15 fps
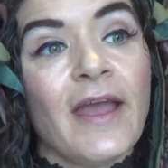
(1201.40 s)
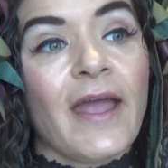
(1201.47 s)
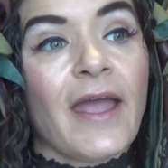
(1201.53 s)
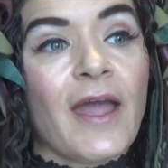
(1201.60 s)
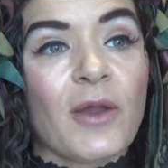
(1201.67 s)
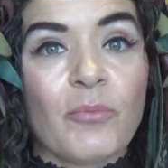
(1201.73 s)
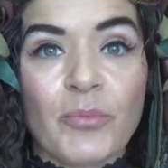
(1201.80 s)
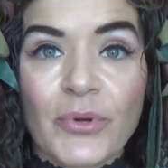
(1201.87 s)

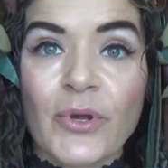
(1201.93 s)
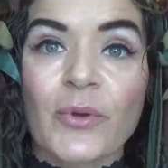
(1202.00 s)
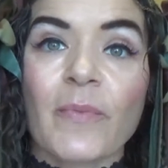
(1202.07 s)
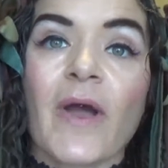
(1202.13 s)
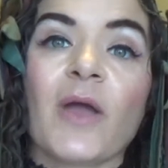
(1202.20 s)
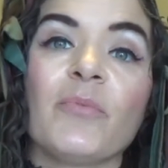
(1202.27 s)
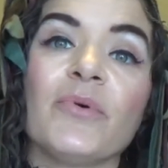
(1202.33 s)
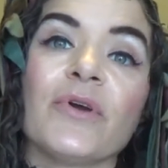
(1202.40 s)
and boom,
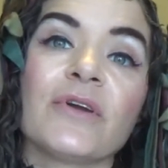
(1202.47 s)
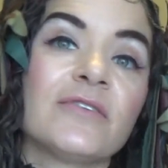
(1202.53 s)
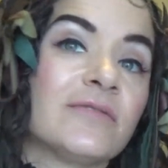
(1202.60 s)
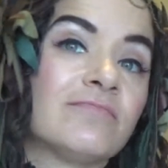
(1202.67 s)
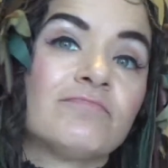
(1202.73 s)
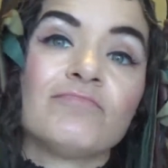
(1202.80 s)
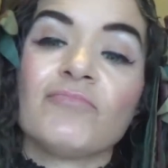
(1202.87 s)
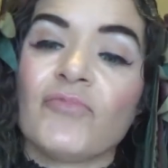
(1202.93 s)
I'm booked
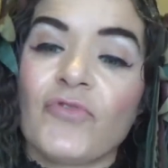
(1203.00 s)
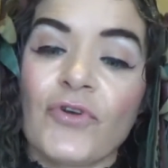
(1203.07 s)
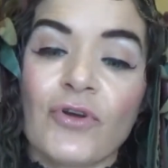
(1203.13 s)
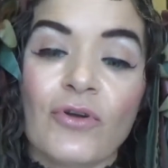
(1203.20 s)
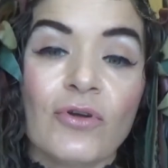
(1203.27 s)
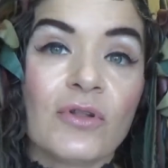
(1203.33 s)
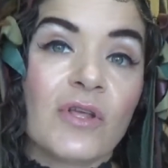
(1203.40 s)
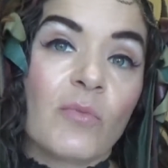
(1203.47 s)
for
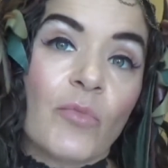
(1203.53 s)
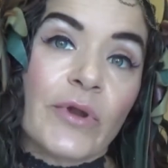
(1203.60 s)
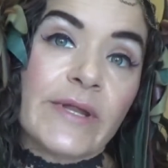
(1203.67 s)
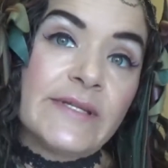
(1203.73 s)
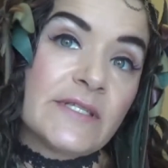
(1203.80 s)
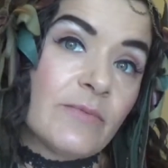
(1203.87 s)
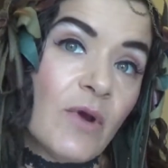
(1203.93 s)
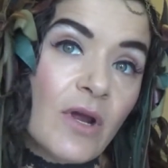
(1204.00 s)
early
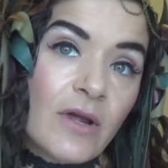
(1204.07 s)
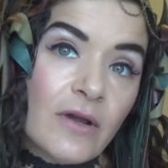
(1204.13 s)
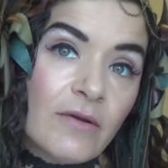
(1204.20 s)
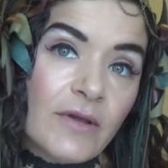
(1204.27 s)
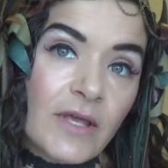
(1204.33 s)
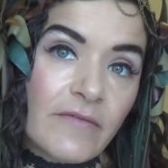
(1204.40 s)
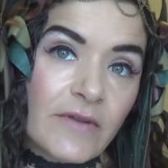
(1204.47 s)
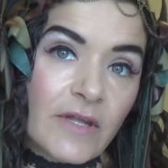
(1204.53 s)
morning tomorrow,
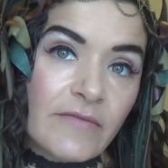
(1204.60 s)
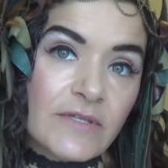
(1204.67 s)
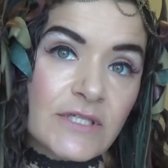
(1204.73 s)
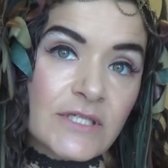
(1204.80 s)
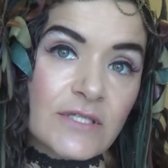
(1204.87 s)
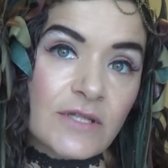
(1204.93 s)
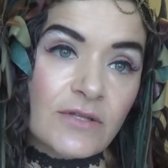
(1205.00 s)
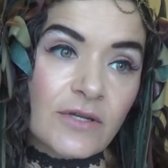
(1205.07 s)
even if it's
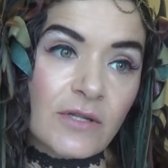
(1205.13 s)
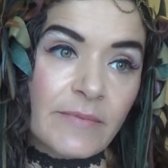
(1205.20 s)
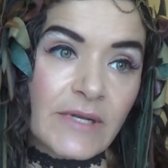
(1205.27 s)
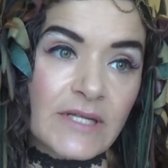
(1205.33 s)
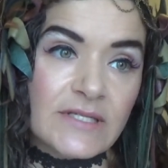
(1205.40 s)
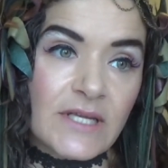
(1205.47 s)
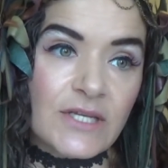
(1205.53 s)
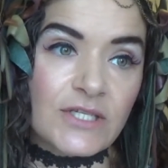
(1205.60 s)
just a
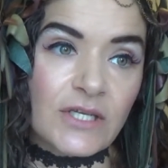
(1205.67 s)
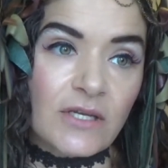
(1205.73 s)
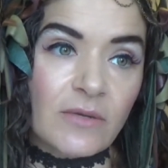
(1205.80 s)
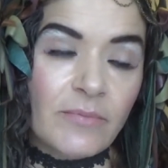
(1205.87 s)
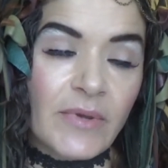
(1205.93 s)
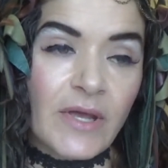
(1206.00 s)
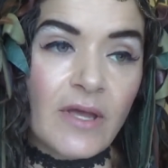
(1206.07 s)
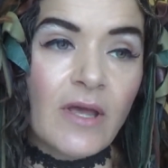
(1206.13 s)
30-minute session.
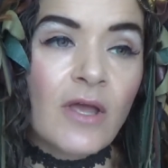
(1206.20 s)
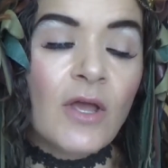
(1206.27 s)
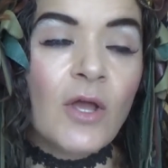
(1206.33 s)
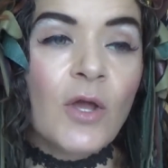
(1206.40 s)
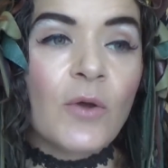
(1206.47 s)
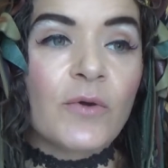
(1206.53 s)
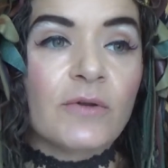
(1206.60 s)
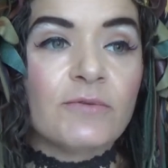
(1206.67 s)
But
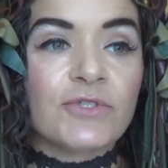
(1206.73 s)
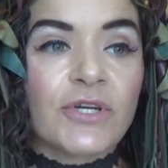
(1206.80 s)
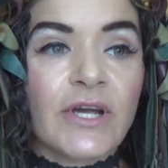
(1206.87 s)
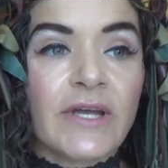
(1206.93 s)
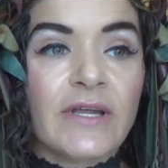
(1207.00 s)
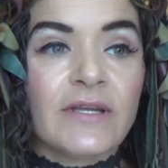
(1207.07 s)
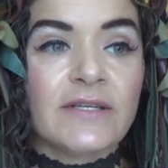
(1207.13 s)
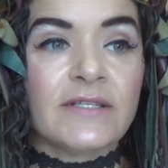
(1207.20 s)
what I'm
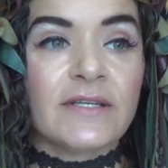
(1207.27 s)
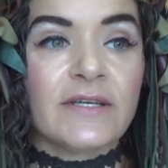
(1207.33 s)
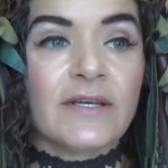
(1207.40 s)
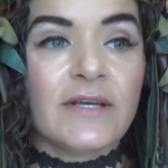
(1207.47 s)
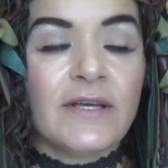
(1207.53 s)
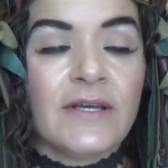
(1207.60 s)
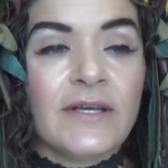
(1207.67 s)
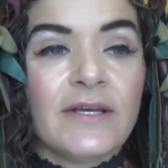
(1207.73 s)
trying
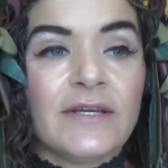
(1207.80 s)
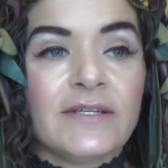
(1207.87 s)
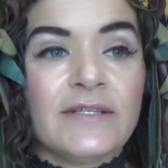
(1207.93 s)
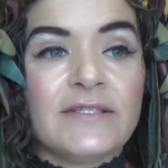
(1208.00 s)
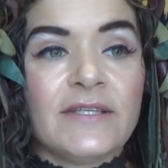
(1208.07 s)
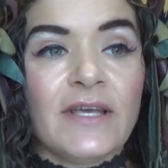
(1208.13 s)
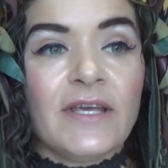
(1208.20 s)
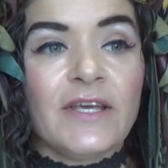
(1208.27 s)
to
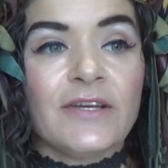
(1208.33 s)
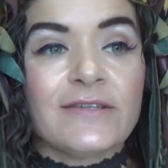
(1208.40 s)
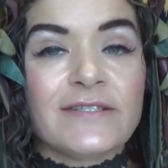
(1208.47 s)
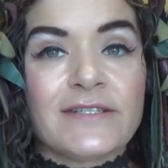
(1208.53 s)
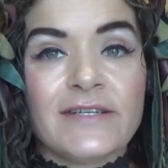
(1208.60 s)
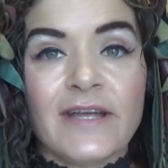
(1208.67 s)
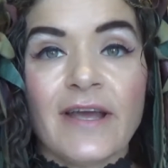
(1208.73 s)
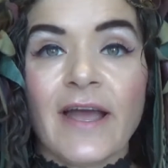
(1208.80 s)
say here is,
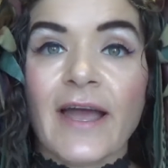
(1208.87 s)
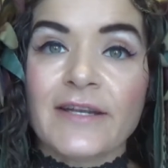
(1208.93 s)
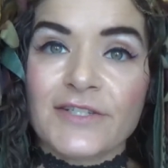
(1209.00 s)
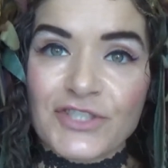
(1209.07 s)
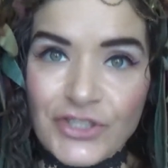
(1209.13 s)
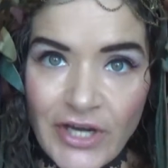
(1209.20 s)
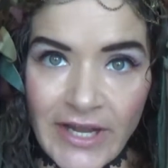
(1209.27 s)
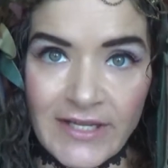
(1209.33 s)
today I had to
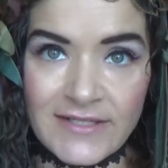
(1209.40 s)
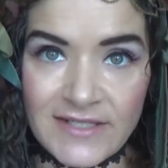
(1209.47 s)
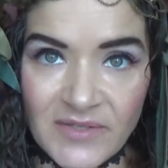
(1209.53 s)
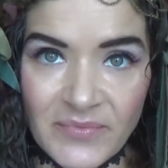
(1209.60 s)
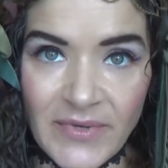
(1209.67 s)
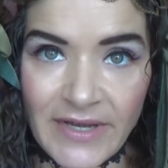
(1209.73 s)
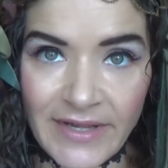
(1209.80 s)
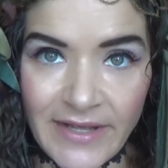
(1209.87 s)
train
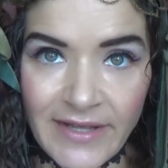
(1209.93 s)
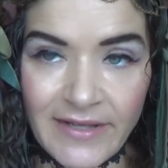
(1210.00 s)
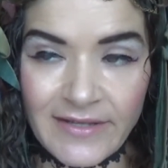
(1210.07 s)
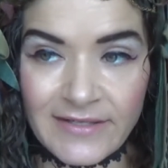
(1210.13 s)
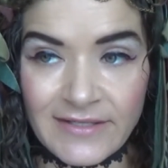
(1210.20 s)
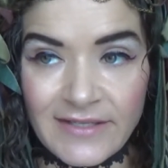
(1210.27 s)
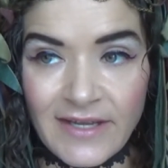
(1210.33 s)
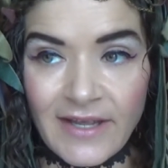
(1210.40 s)
somebody.
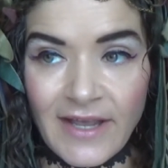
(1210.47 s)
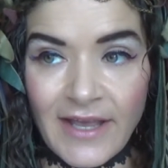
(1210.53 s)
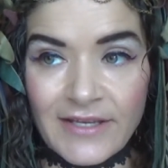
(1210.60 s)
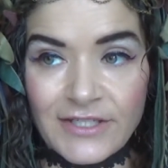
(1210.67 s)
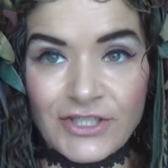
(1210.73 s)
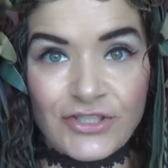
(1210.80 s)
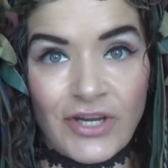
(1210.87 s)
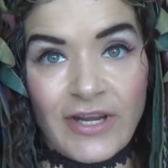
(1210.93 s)
Today I
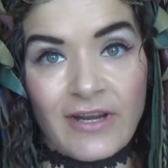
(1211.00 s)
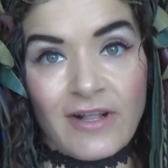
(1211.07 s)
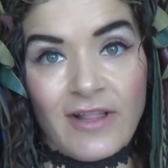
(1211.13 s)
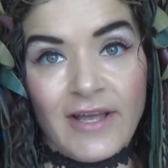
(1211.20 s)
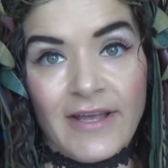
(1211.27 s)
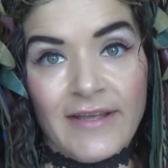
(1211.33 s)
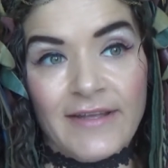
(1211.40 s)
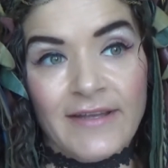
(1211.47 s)
had to train a
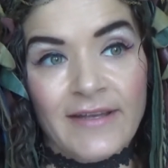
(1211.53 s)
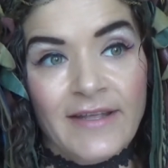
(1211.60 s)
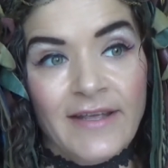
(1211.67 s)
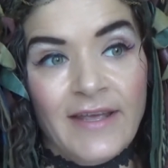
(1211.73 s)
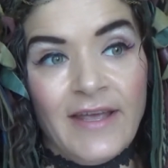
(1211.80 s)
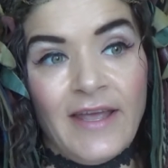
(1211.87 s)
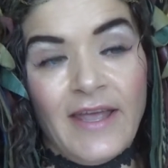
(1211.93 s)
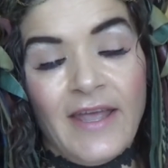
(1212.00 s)
client,
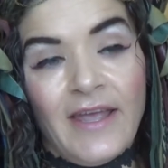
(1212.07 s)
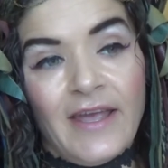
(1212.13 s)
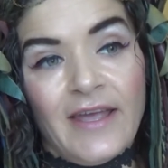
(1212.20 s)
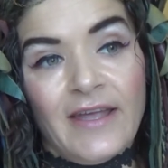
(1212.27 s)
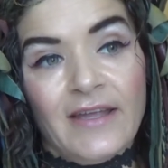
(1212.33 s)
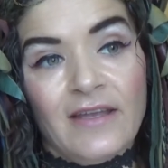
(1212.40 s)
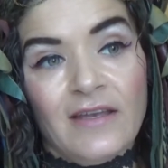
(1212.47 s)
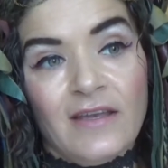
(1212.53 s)

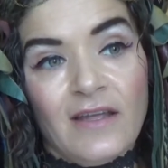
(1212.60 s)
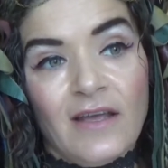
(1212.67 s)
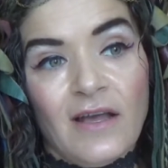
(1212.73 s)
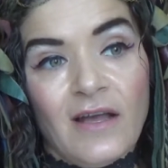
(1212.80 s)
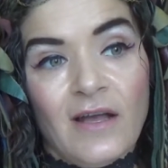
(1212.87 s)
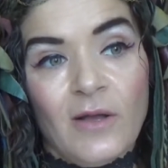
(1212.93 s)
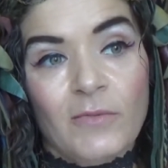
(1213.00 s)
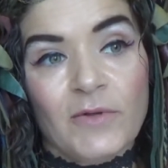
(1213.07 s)
and
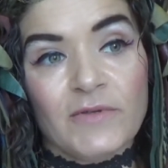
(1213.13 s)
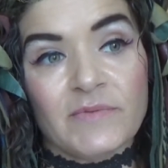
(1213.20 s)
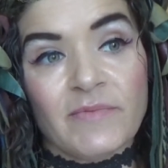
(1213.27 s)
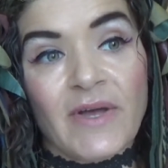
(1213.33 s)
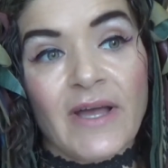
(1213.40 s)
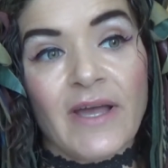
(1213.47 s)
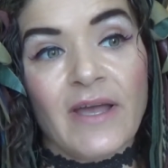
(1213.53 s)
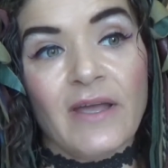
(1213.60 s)
it was
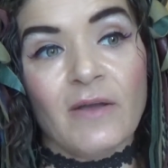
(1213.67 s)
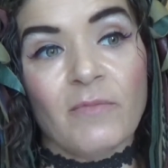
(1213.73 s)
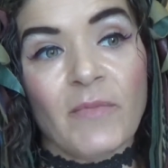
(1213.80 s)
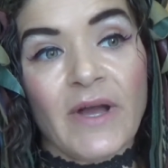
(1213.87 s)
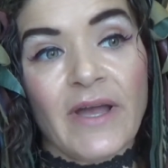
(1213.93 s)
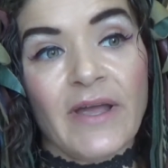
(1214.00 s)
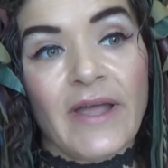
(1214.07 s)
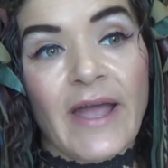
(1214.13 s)

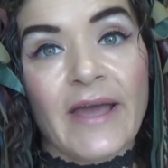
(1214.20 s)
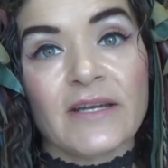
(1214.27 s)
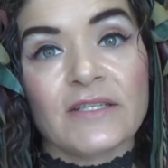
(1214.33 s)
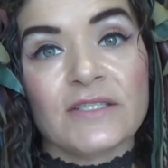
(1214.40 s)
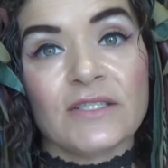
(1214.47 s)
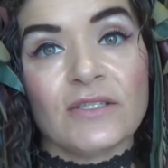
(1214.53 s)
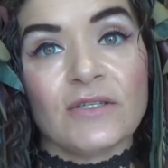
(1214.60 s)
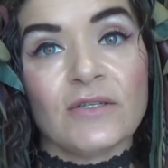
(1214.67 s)
my
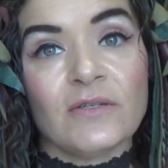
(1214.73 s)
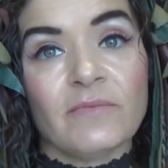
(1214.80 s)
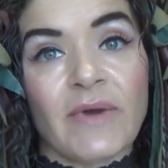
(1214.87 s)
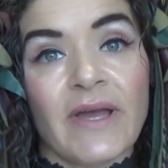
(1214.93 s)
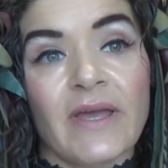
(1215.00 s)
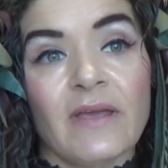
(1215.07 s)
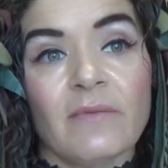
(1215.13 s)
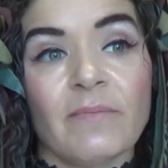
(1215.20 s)
attitude,
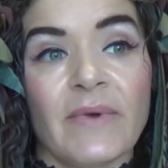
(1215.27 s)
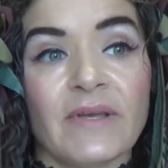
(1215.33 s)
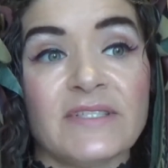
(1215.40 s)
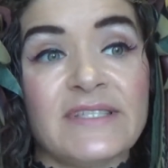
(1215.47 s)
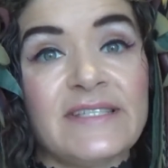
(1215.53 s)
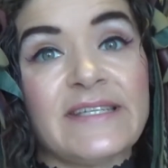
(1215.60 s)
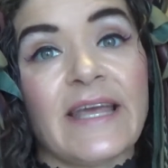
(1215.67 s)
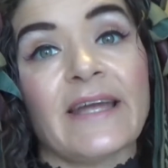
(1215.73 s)
my
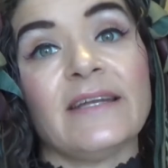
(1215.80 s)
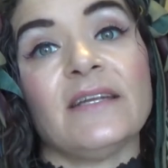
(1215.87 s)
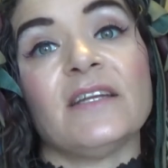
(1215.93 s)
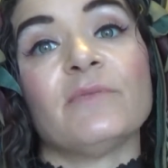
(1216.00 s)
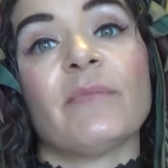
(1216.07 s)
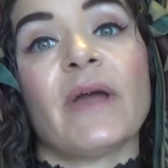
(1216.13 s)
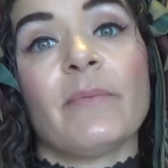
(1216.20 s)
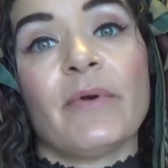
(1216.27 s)
standing
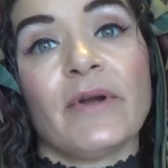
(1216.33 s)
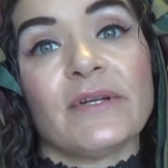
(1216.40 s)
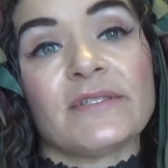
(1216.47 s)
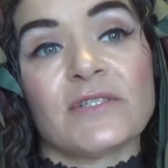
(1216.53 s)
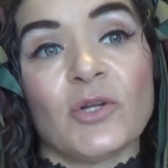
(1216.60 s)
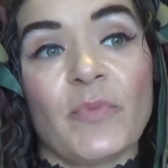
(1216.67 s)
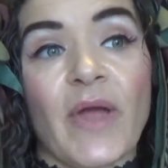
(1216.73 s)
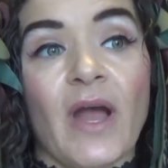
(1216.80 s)
in my
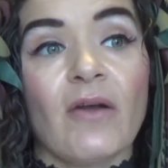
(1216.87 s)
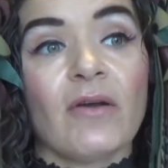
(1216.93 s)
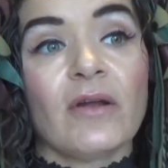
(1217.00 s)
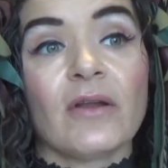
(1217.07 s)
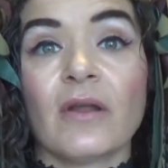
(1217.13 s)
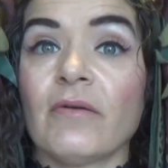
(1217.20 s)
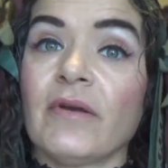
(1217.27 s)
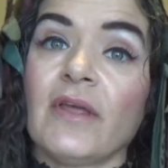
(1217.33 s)
personal power,
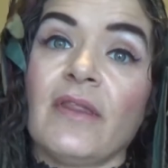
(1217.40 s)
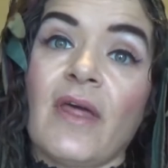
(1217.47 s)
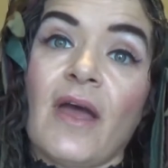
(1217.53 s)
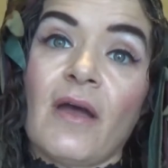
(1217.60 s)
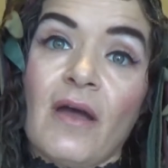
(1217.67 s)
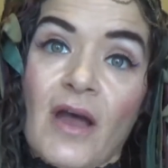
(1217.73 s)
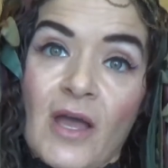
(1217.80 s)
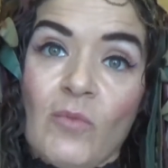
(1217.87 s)
knowing
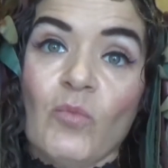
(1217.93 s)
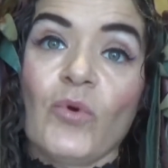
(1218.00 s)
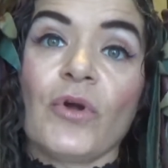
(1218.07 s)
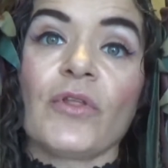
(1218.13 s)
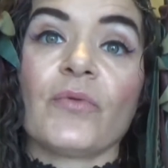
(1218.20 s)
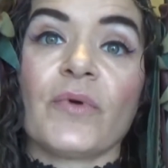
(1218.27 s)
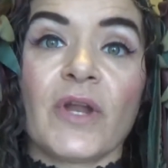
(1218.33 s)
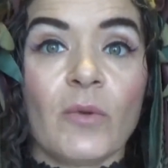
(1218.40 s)
that I'm
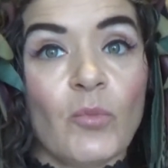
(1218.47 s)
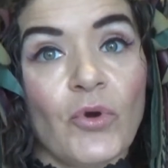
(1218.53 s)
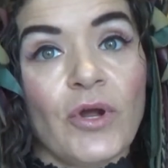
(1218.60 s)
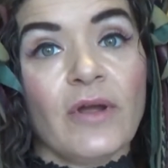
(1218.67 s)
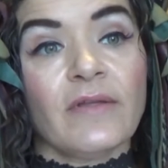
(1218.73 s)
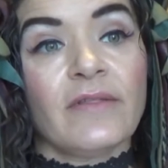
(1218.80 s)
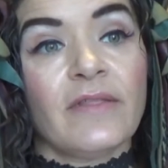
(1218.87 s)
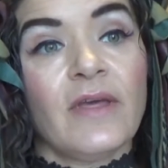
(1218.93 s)
worth what I'm
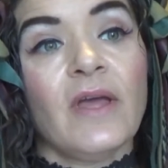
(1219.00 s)
worth.